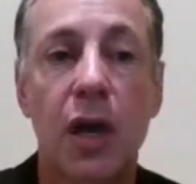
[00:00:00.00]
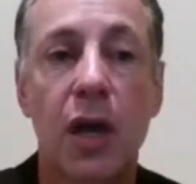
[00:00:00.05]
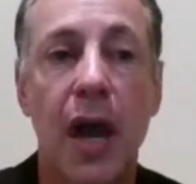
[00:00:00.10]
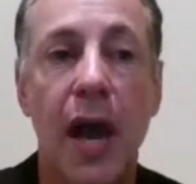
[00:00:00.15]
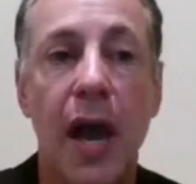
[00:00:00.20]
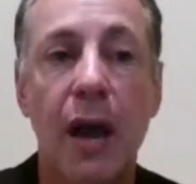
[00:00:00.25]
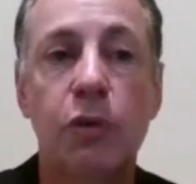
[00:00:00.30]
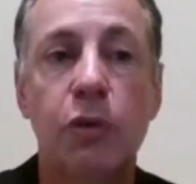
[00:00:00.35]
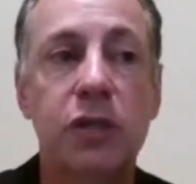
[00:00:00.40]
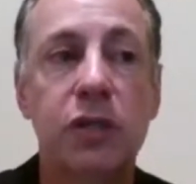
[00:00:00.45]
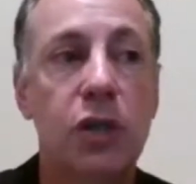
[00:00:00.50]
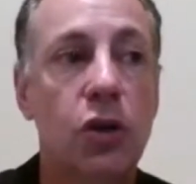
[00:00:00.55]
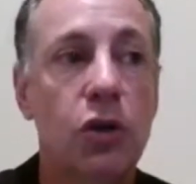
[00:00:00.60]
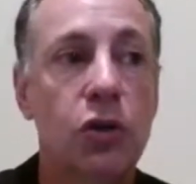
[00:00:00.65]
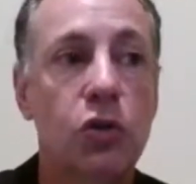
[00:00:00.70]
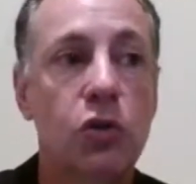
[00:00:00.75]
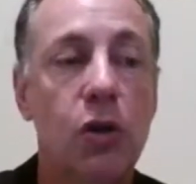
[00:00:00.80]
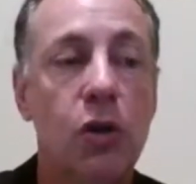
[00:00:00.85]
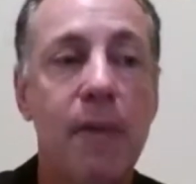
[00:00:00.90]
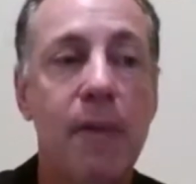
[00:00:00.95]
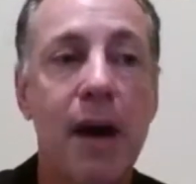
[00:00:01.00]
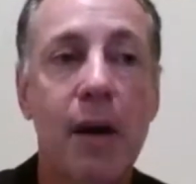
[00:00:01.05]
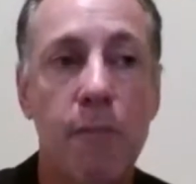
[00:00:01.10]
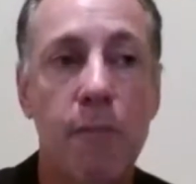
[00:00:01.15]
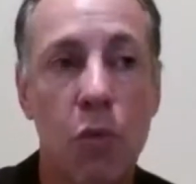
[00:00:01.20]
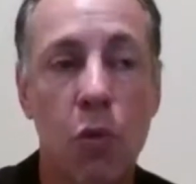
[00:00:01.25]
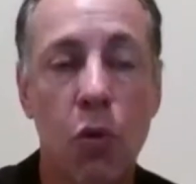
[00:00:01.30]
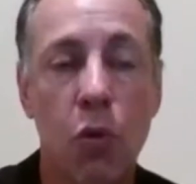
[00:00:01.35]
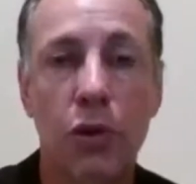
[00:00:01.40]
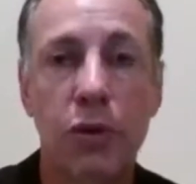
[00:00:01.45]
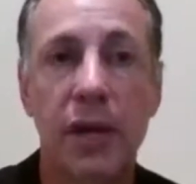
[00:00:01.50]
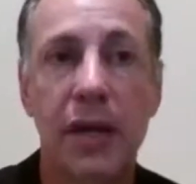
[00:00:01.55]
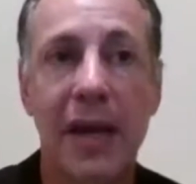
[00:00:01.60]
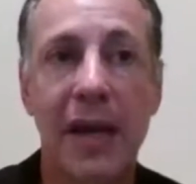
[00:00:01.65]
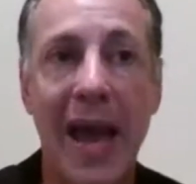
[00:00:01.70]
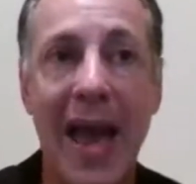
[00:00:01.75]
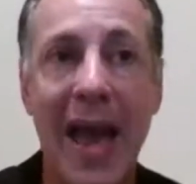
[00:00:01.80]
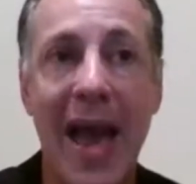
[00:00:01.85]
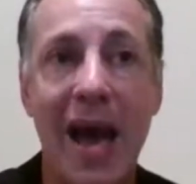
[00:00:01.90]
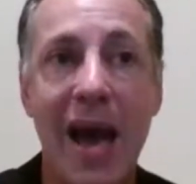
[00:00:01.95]
I would tell you about more than
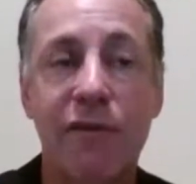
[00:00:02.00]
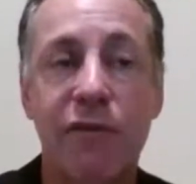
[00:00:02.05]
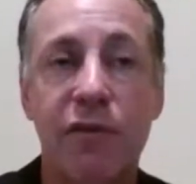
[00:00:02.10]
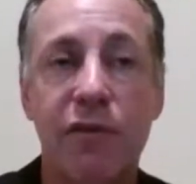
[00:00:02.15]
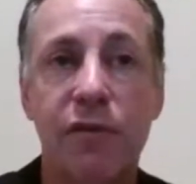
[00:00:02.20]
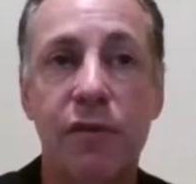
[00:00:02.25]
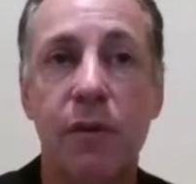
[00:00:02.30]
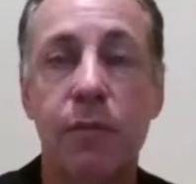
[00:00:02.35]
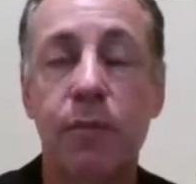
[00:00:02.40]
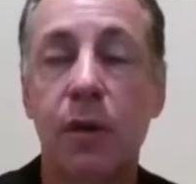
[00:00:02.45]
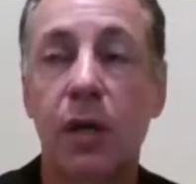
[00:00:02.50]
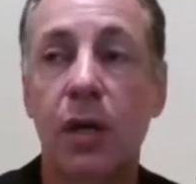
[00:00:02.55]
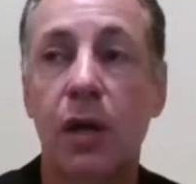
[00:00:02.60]
half of them